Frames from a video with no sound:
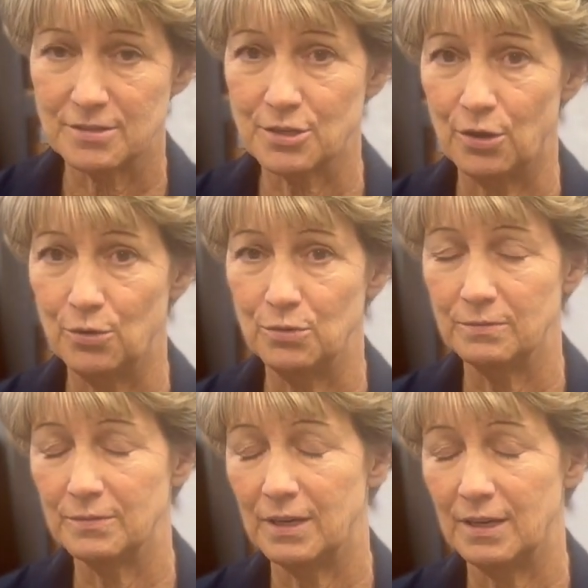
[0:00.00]
So
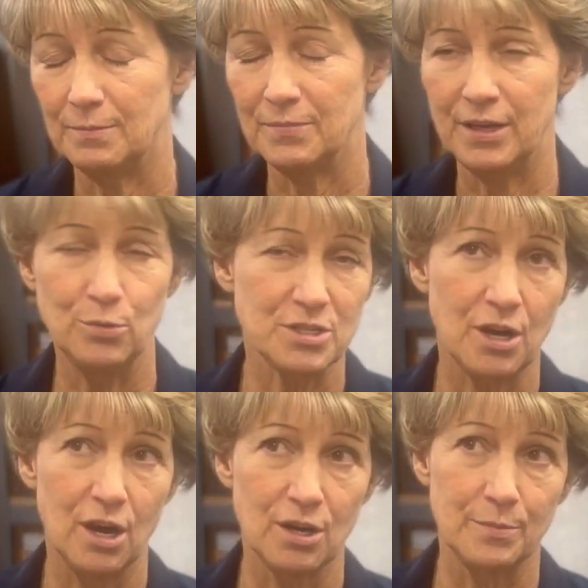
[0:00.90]
um, it was
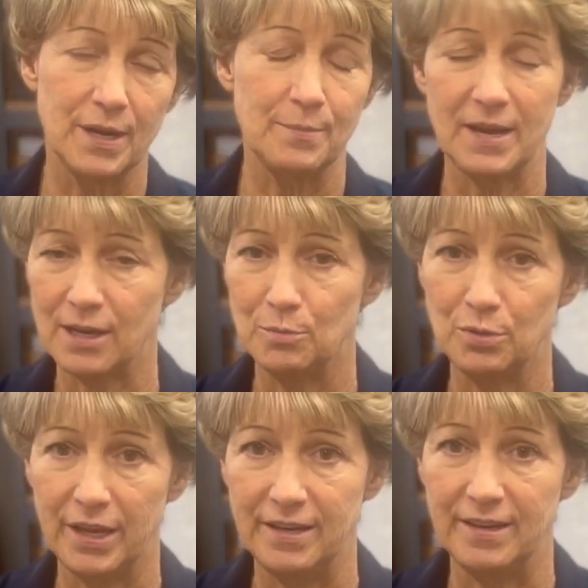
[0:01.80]
hard, but I'm not
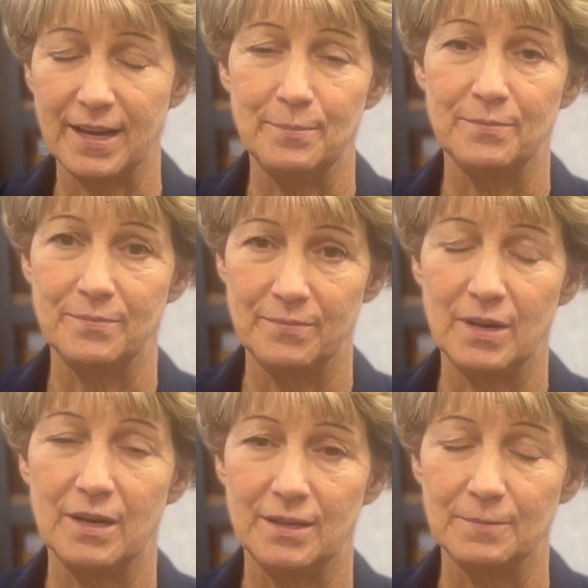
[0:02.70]
complaining. I'm.
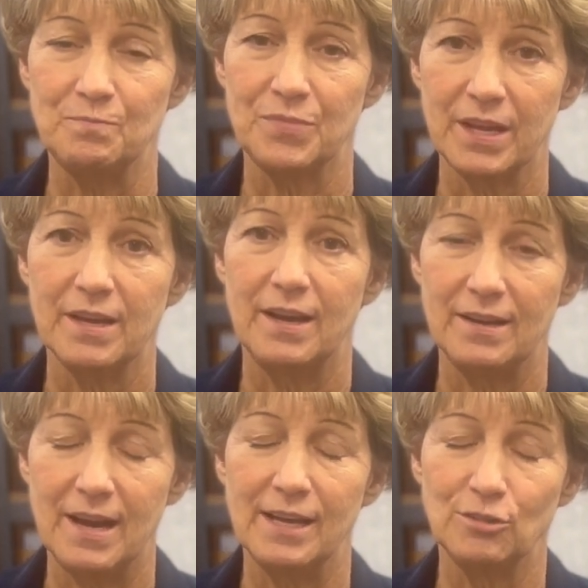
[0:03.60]
Uh,
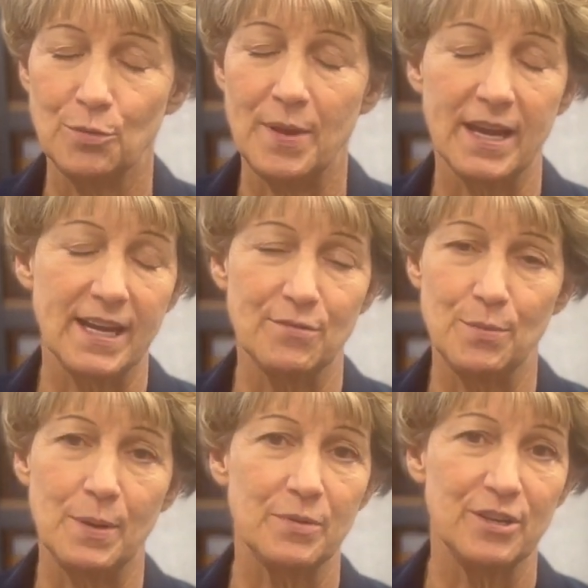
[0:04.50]
I look back. I
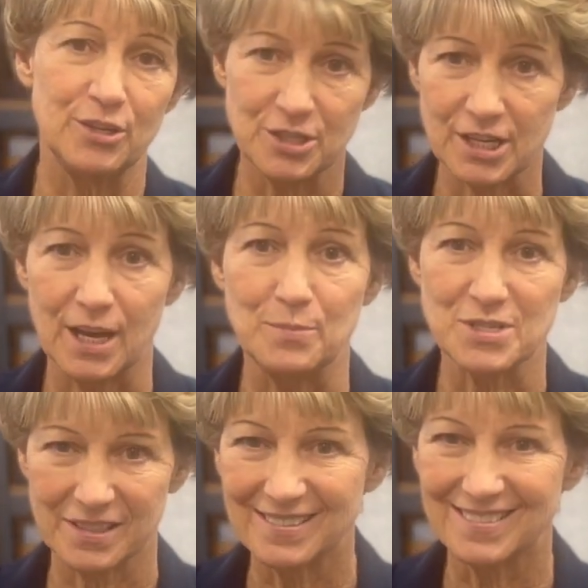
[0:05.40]
remember the good times.